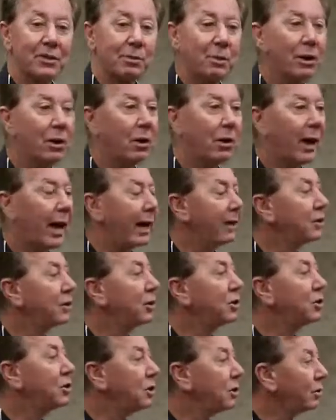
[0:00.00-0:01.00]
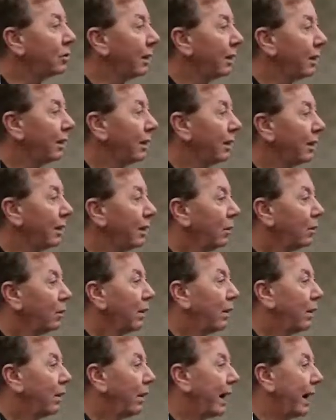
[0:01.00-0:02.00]
We know how to do it.
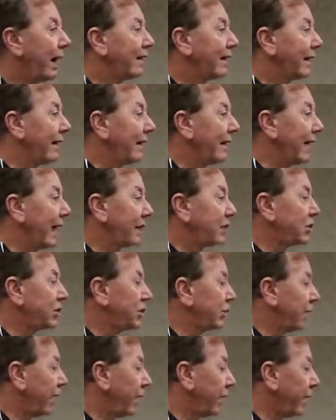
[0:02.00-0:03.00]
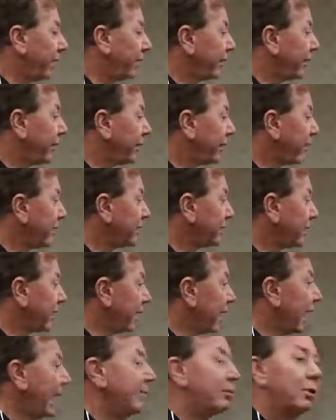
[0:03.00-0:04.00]
We know how to get you there, and the things
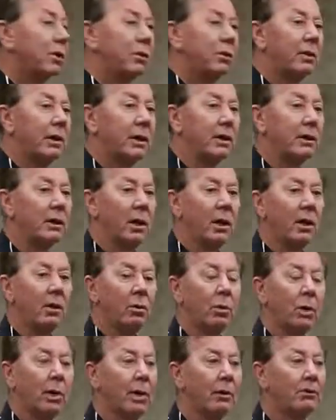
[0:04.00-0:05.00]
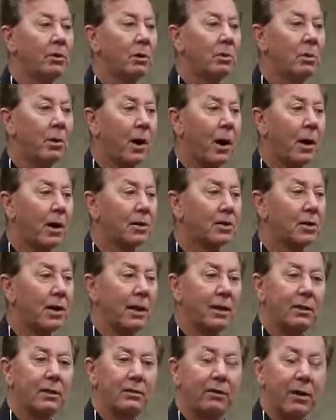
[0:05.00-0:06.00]
that I'm doing will give you products
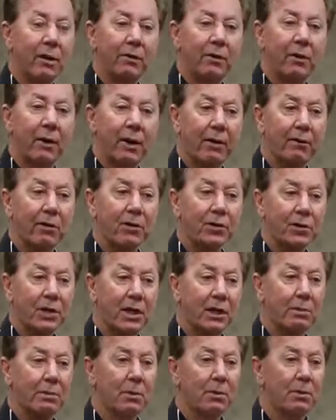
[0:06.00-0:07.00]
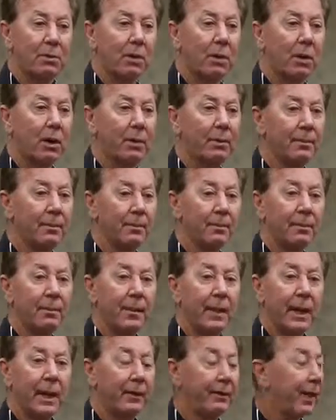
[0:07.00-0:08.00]
like you've never ever seen before.
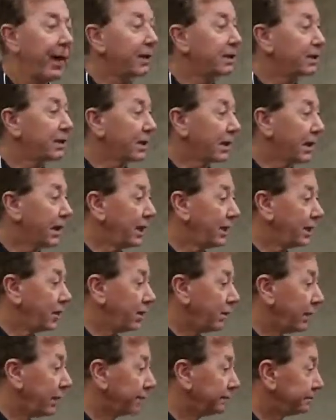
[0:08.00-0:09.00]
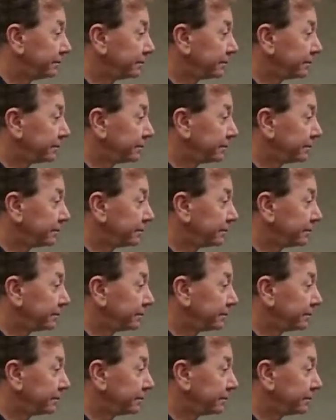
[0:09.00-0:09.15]
And that's the key to it.